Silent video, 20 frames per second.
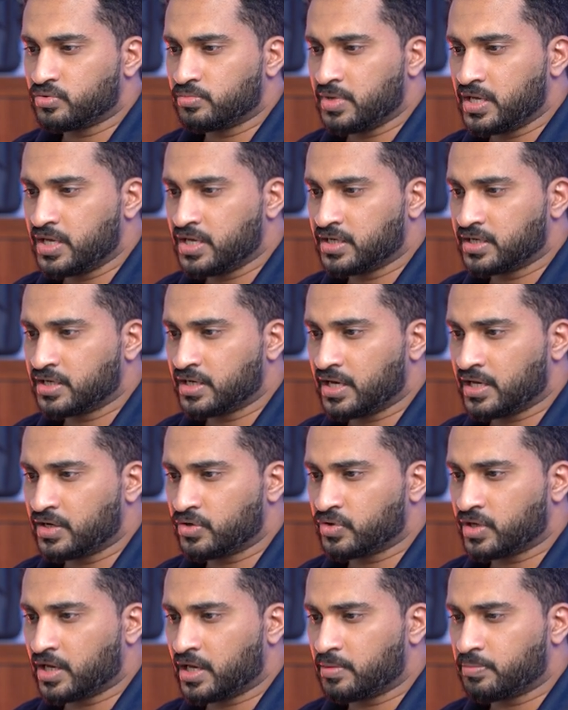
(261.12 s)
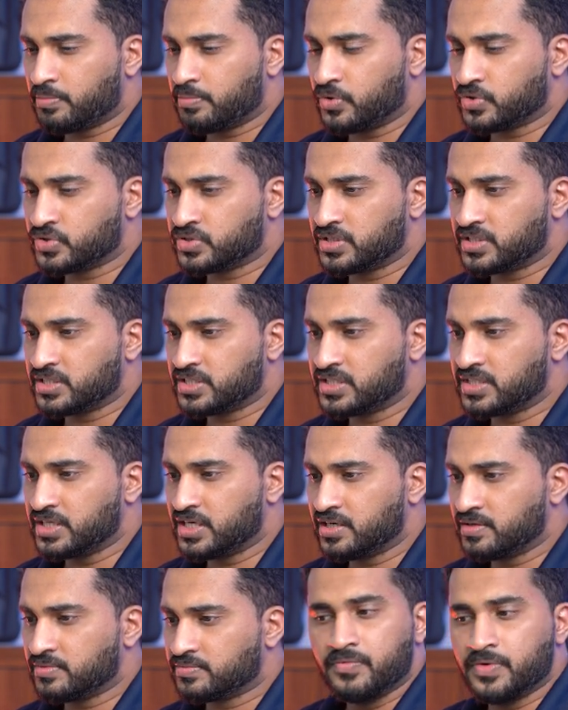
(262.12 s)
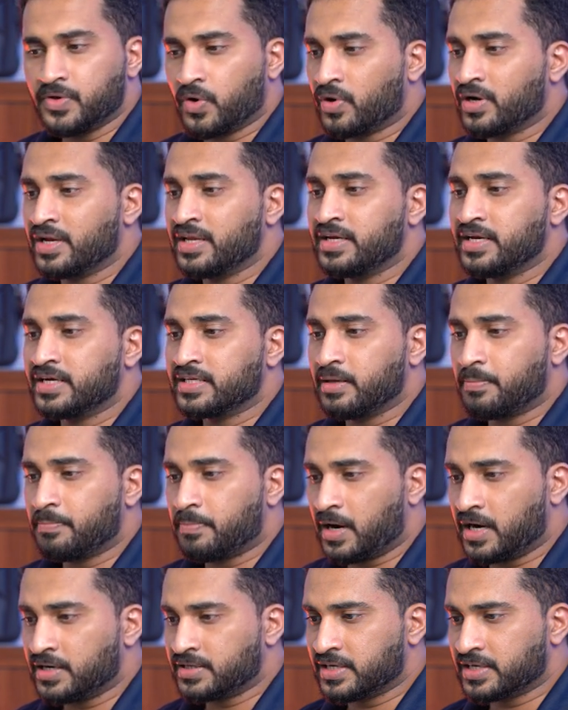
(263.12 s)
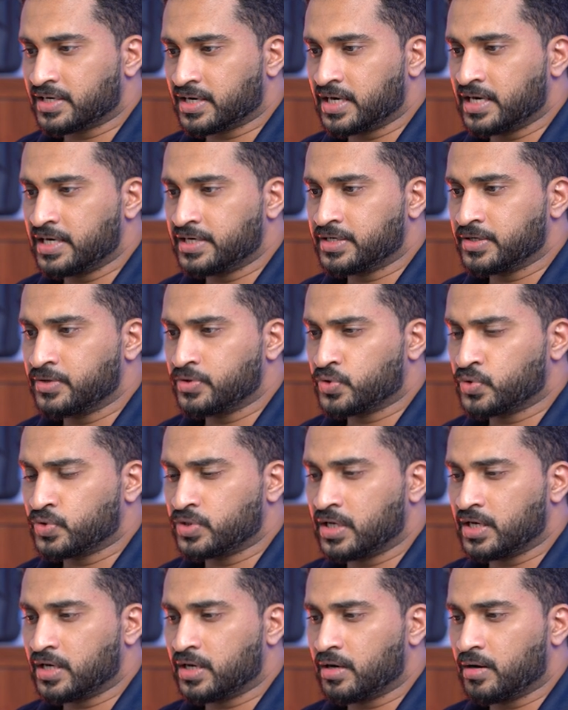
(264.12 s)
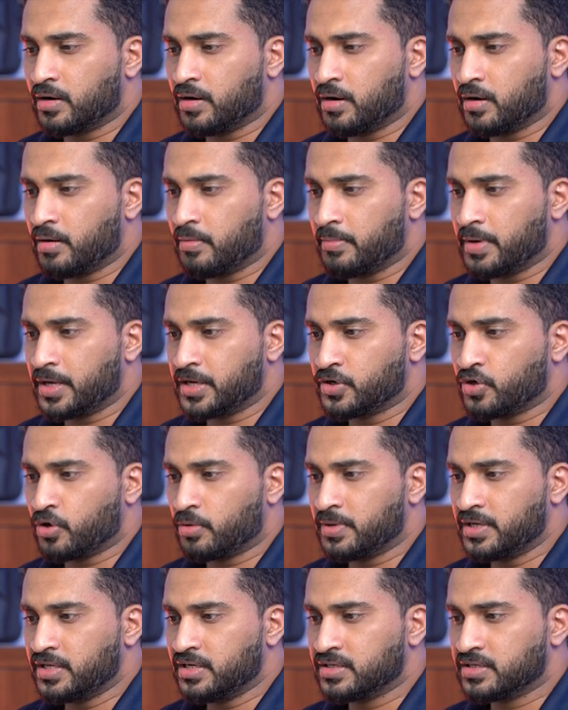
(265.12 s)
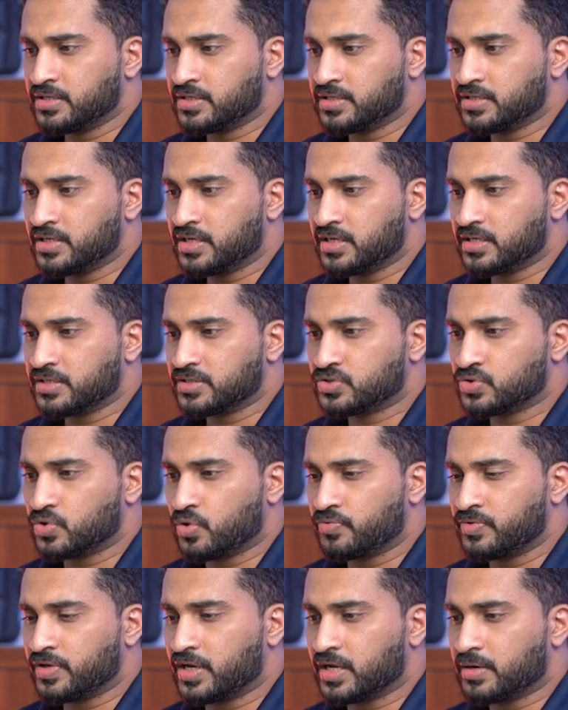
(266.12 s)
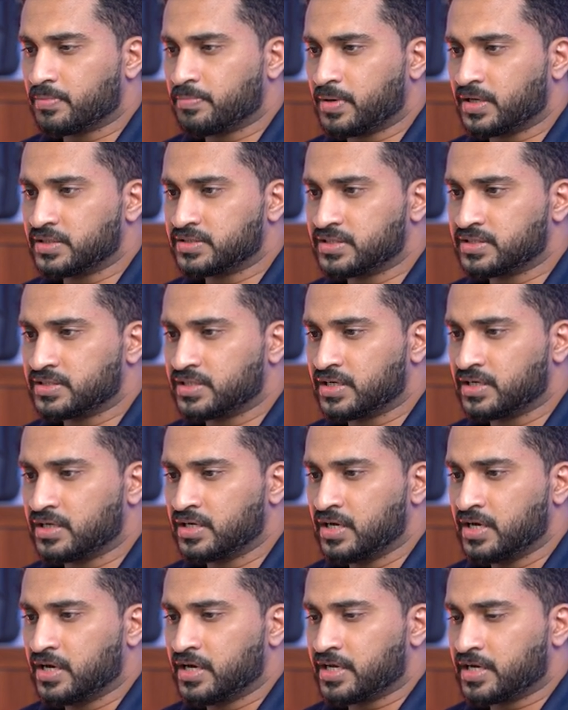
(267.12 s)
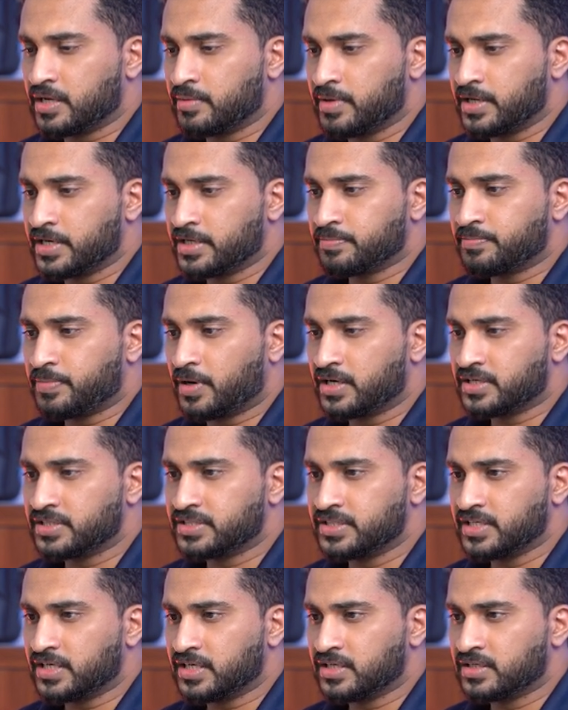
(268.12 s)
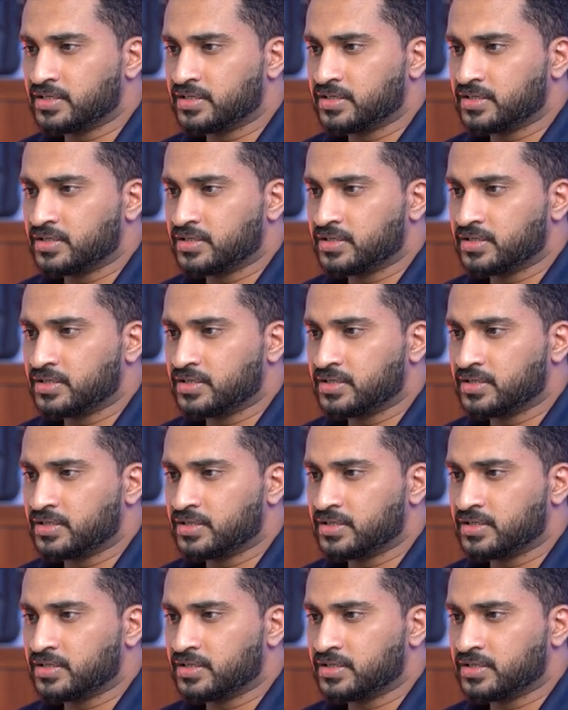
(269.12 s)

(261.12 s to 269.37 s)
to make, and you can post it here. We only need the part relative to the main domain here. So we are passing the remaining part here